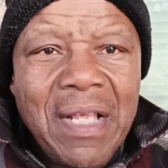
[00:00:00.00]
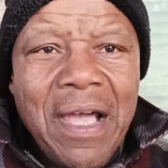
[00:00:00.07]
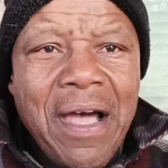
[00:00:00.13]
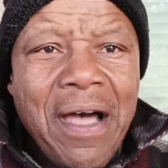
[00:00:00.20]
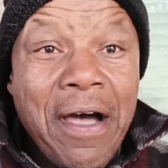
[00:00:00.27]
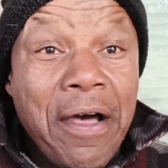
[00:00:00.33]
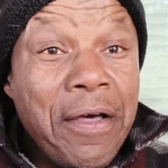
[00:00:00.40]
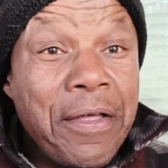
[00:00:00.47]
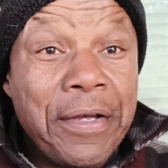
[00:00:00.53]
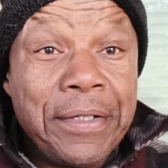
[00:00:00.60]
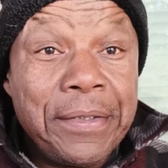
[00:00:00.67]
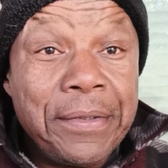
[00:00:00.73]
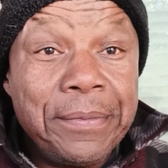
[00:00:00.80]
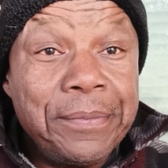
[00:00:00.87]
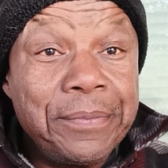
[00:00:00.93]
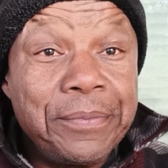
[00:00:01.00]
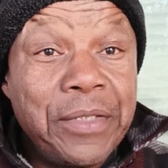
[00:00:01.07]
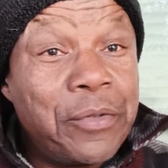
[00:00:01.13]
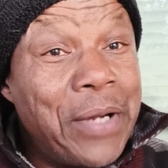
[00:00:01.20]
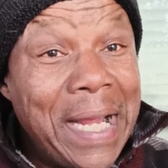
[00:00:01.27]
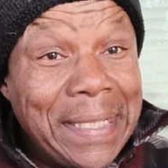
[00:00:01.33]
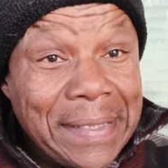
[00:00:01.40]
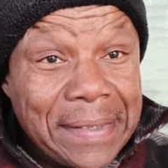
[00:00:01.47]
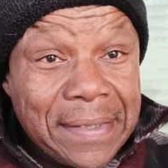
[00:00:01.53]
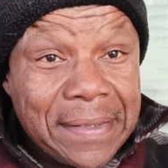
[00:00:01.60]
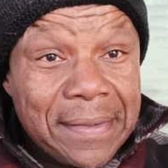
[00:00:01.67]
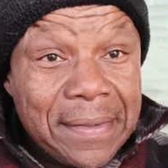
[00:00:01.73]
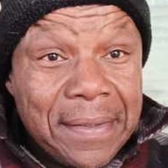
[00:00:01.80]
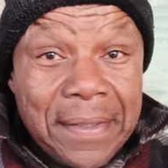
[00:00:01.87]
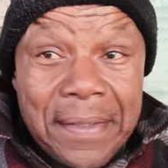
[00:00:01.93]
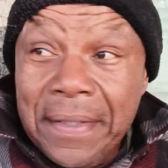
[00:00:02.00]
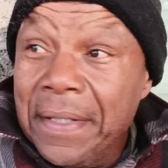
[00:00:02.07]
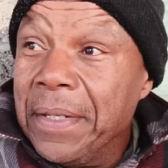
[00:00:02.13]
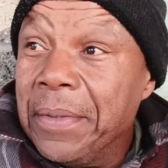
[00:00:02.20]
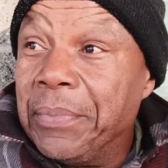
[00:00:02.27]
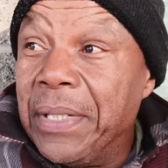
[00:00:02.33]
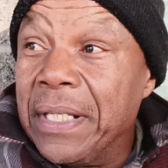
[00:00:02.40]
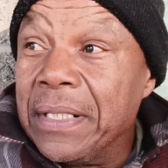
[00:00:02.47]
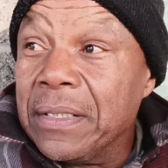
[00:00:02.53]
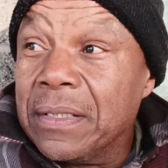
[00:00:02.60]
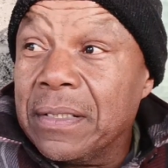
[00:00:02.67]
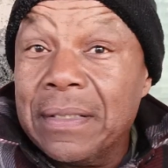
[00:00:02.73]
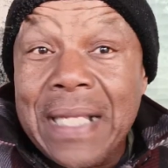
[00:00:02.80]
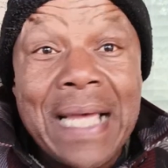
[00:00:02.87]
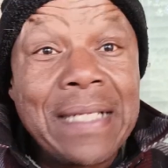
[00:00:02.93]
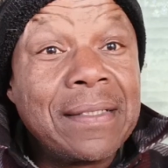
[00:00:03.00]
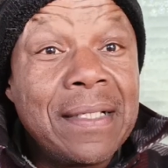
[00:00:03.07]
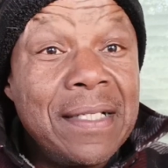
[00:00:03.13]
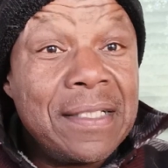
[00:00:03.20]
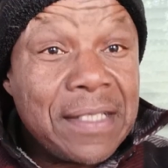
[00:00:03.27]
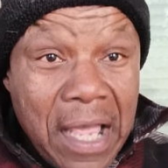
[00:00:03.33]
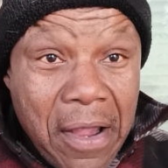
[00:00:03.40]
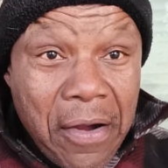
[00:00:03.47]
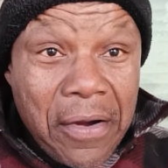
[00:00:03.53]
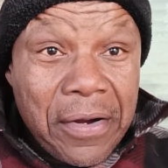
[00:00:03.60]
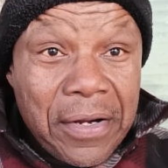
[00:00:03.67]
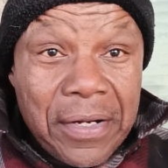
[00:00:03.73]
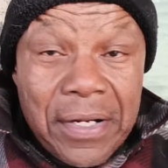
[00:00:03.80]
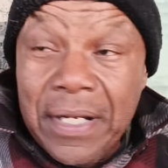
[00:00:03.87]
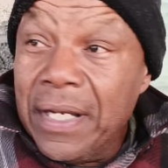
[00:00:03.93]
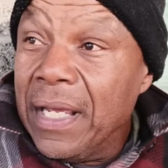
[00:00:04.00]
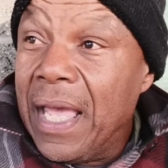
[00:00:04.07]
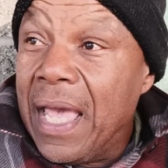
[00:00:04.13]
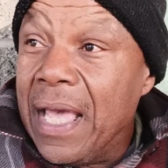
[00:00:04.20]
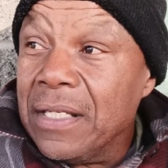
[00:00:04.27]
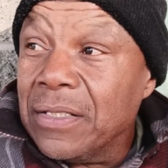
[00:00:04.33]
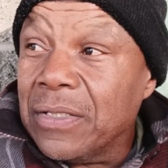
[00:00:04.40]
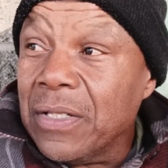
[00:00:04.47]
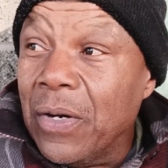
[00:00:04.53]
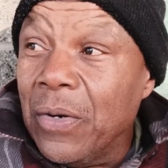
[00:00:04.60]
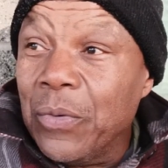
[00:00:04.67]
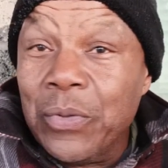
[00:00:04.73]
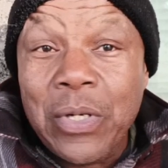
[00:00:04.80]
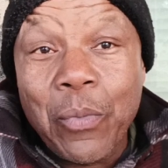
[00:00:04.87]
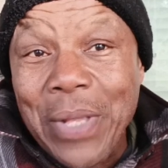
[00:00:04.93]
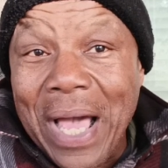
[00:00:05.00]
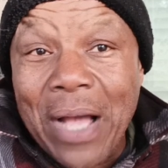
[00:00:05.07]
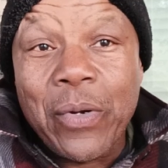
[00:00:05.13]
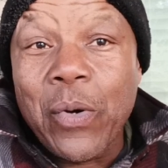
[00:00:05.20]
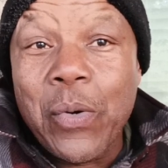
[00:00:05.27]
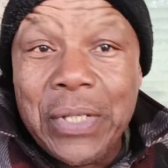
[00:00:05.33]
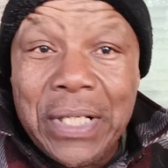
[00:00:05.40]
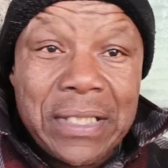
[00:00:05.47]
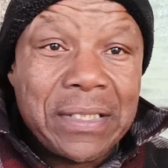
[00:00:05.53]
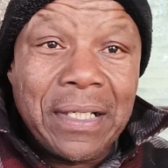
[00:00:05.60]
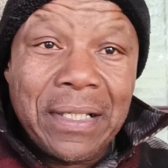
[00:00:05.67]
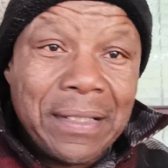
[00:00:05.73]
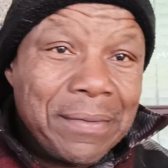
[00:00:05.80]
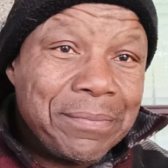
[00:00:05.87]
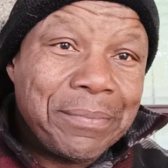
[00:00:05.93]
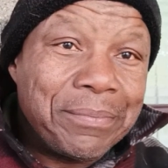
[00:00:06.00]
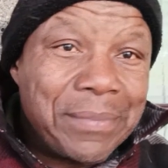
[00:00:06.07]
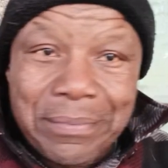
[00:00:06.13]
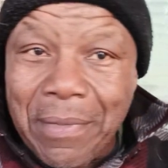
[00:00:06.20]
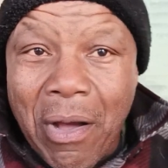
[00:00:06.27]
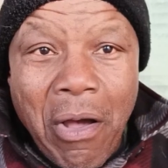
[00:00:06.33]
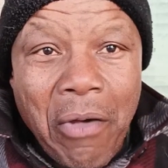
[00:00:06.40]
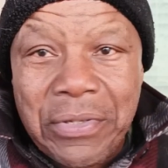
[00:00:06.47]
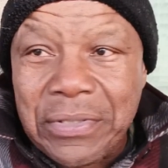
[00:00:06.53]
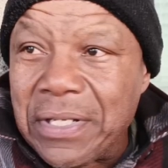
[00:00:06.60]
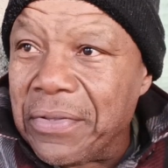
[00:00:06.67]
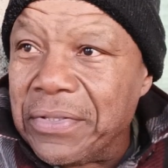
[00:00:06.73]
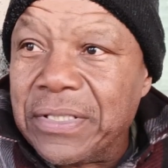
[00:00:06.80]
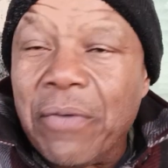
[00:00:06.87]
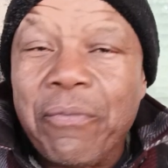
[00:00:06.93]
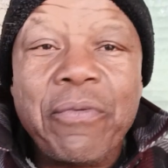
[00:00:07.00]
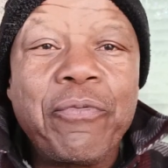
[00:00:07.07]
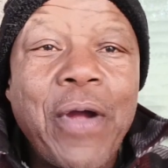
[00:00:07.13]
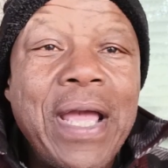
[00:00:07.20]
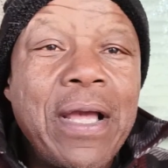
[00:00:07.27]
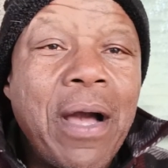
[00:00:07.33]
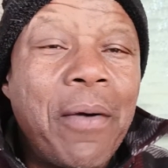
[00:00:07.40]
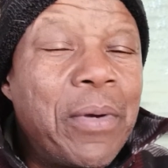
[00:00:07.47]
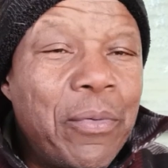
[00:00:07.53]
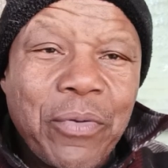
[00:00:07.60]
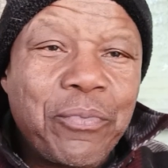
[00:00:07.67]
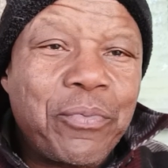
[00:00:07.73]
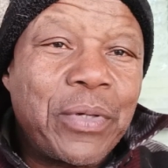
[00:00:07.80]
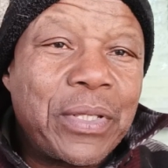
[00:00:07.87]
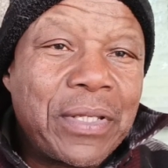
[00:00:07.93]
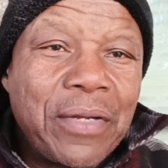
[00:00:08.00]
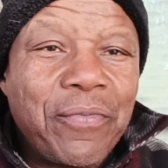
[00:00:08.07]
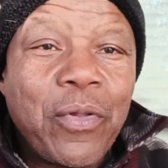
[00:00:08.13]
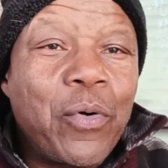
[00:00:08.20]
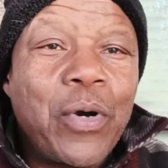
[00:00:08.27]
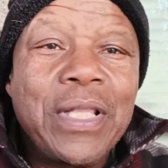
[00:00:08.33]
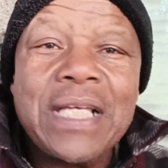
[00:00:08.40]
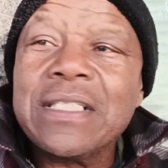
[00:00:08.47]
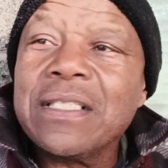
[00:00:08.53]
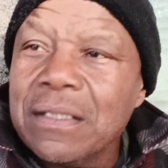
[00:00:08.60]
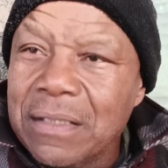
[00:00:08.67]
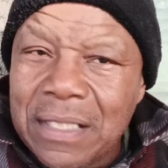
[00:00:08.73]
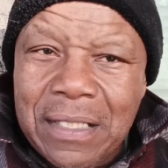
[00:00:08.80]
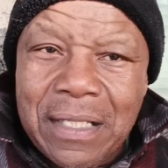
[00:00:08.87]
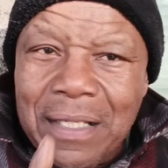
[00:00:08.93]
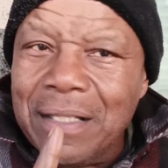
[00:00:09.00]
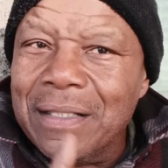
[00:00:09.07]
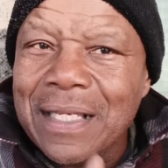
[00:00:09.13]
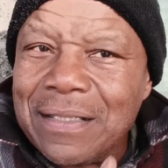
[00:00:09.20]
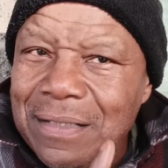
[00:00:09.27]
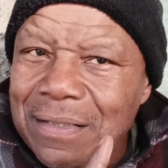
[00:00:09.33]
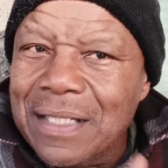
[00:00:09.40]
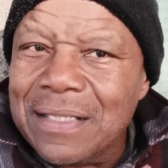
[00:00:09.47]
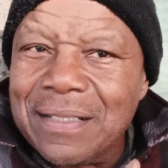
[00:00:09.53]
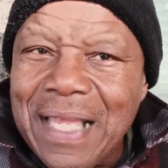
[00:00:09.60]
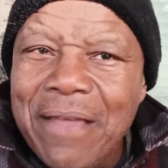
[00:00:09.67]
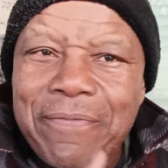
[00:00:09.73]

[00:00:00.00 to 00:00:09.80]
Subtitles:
the greatest, but that's in his era. And so, you know, without going into all this other stuff with Frank. I mean, with Floyd. Let's stay